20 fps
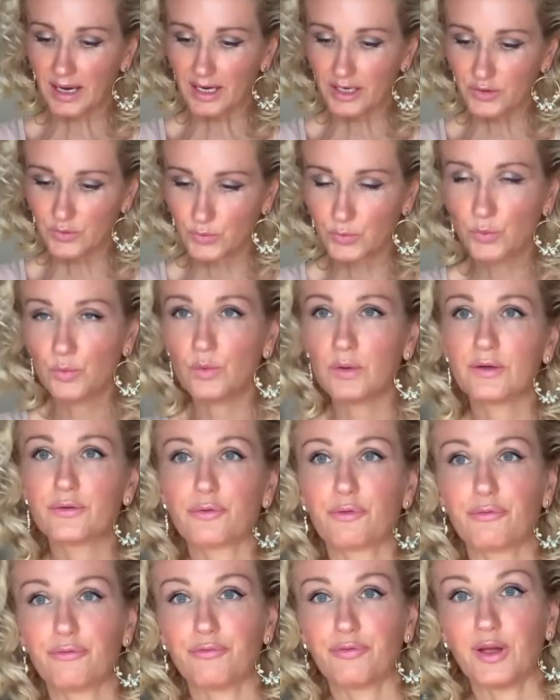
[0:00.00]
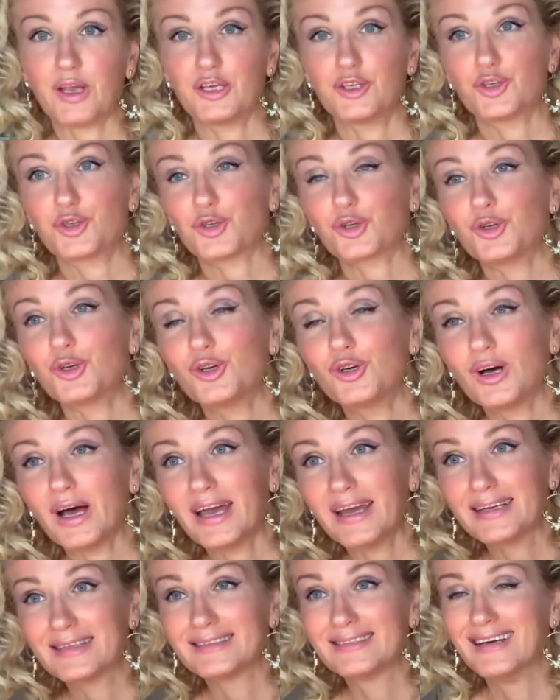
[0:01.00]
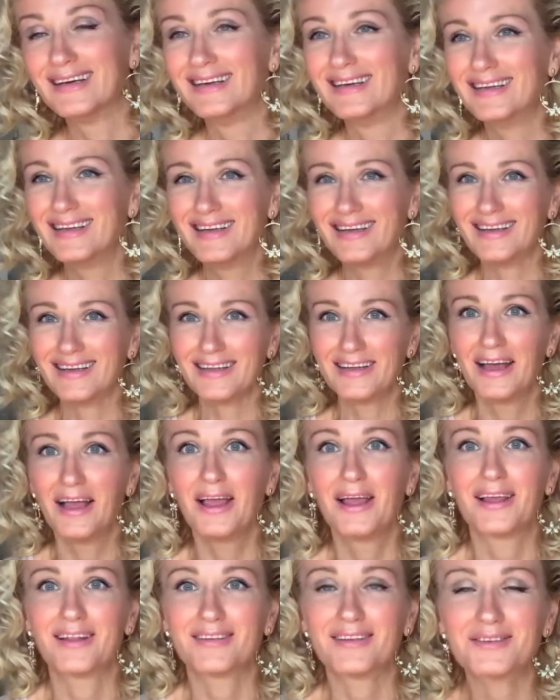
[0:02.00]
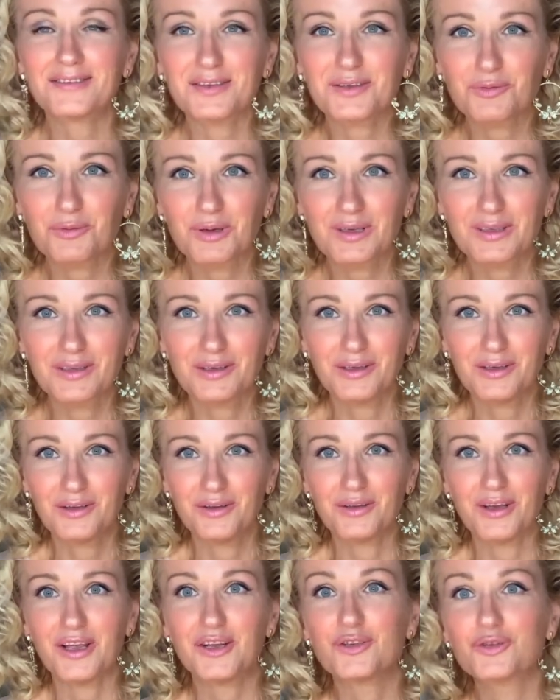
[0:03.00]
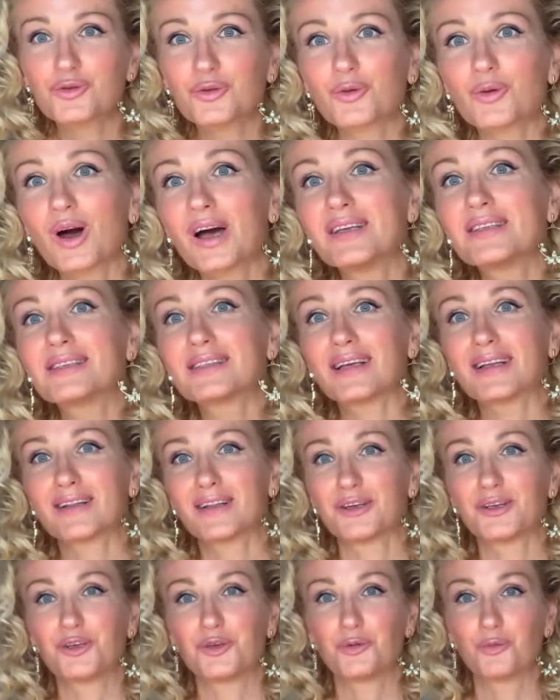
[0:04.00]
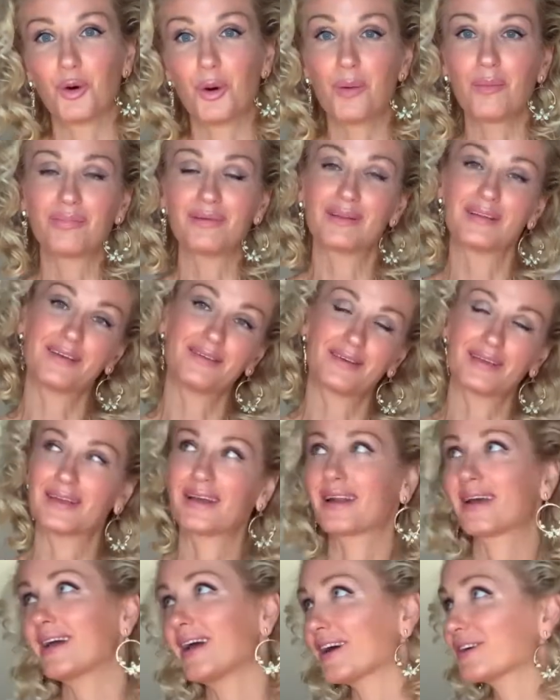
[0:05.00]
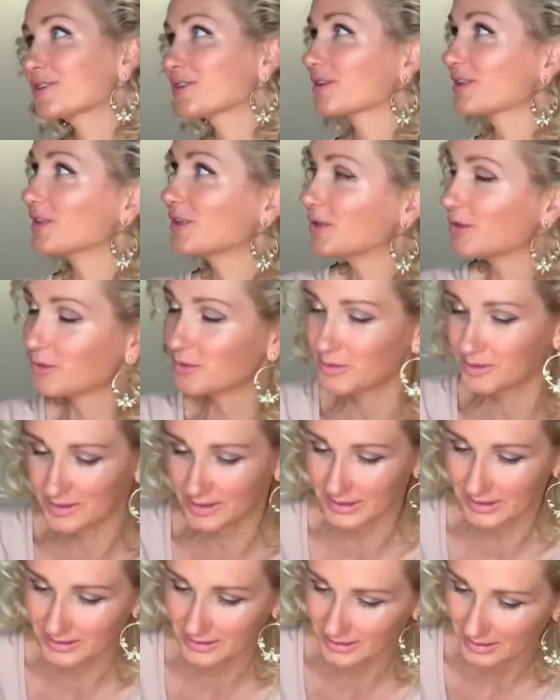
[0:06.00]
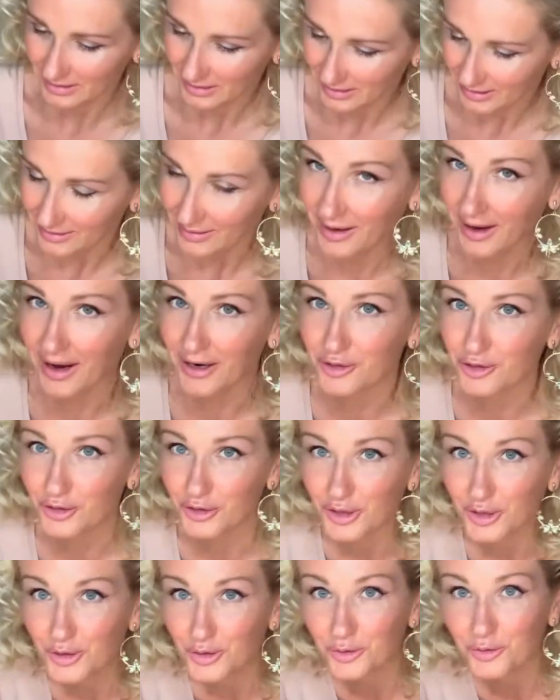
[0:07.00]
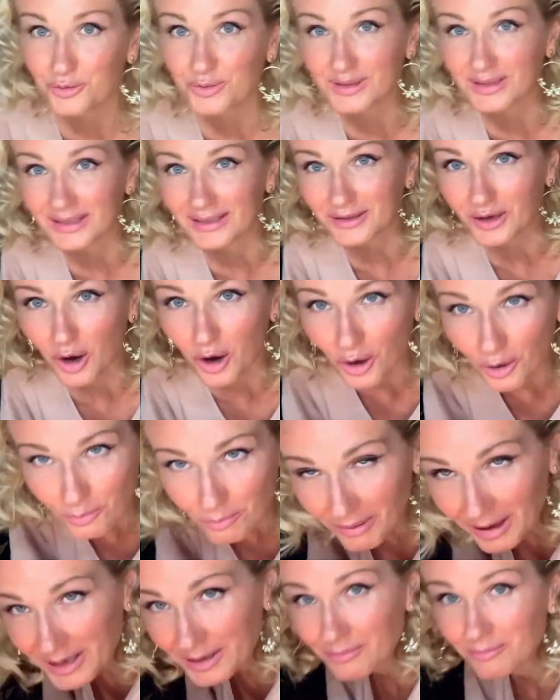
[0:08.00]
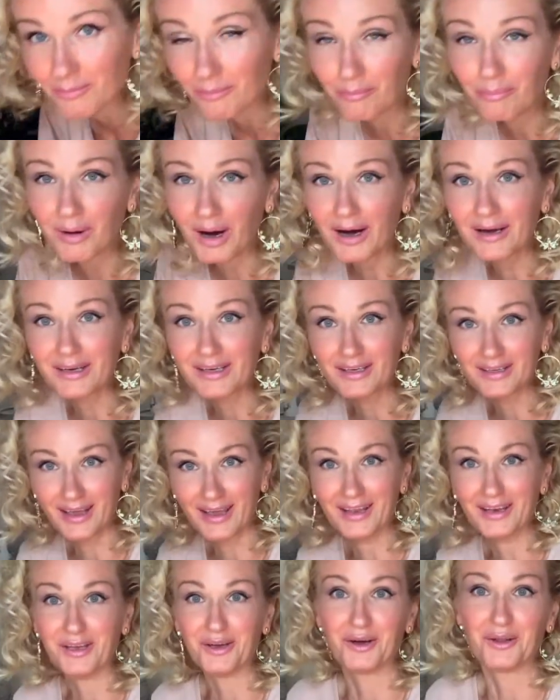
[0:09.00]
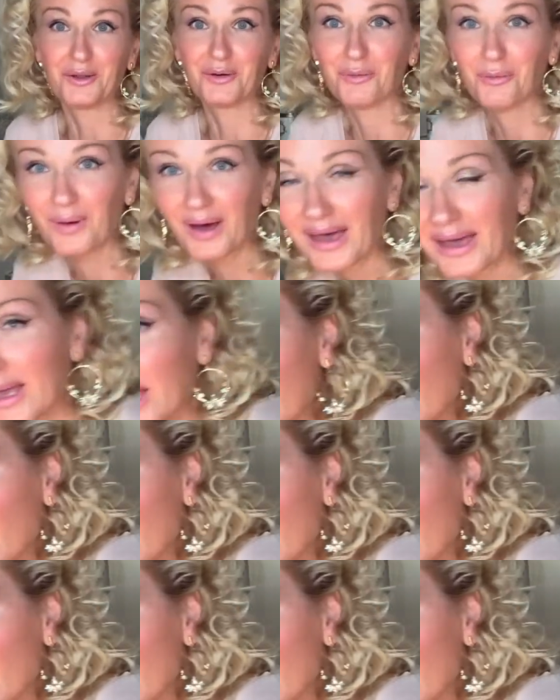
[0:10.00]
I do a little facial, and this is what in intro I said, like you won't believe it that I actually use it on my body in any other way.